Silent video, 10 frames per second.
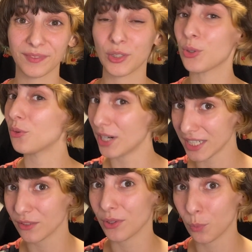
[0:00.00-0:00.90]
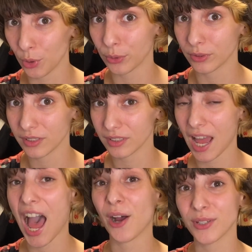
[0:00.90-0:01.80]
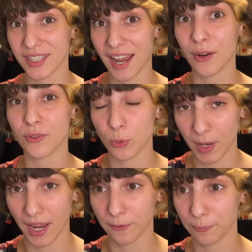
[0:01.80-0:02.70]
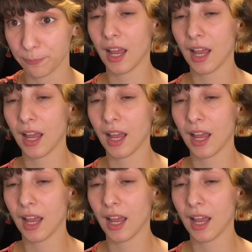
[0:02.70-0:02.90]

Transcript: to the rest of the world outside of Japan.